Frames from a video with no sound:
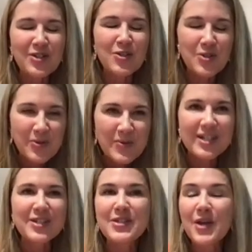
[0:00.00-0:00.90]

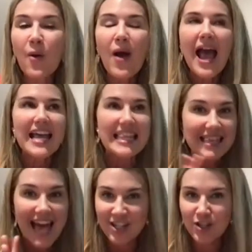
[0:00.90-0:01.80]
Sure. So
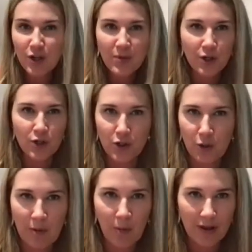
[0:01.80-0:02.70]
last year was our
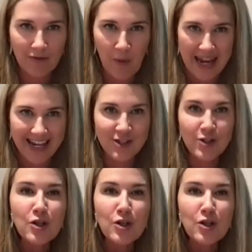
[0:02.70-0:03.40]
Super Bowl of weddings.